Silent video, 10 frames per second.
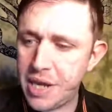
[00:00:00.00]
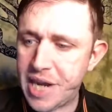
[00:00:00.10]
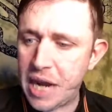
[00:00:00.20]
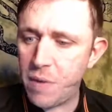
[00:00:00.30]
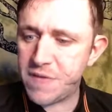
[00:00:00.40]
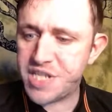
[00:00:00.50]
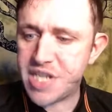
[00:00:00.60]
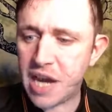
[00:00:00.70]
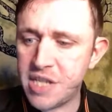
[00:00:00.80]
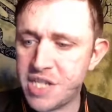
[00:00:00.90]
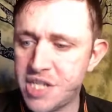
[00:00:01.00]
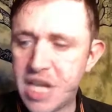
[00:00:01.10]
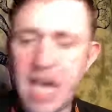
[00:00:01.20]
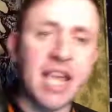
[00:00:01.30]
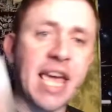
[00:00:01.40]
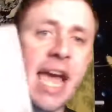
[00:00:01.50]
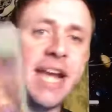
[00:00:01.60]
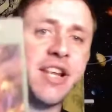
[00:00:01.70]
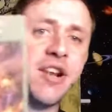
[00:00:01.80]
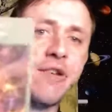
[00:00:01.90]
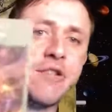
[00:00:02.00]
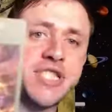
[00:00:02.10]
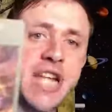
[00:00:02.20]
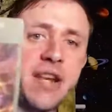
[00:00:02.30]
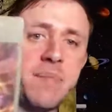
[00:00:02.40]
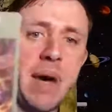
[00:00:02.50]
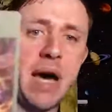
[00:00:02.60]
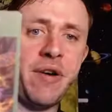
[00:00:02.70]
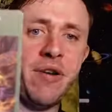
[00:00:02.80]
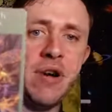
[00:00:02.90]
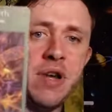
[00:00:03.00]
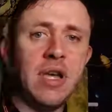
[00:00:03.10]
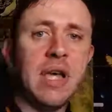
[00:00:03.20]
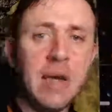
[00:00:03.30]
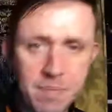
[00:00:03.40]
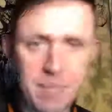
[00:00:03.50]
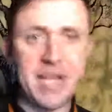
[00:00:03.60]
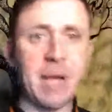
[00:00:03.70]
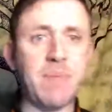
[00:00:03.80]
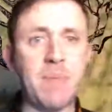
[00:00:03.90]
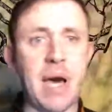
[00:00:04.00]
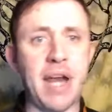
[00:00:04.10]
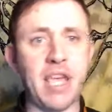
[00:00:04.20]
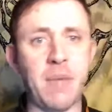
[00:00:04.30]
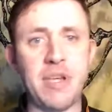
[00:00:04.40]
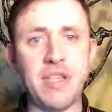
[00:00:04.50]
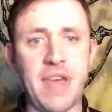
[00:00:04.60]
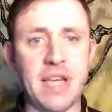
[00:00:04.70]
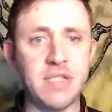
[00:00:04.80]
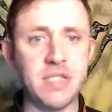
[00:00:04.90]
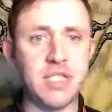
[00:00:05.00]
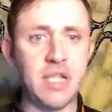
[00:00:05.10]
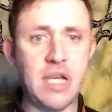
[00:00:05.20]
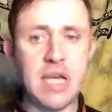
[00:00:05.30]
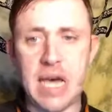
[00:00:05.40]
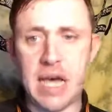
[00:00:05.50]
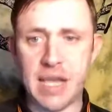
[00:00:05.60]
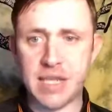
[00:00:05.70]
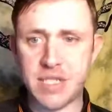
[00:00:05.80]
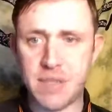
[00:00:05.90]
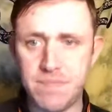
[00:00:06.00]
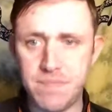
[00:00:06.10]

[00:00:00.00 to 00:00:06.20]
Deal with challenges in a kind and understanding manner. Be diplomatic about things. Alex.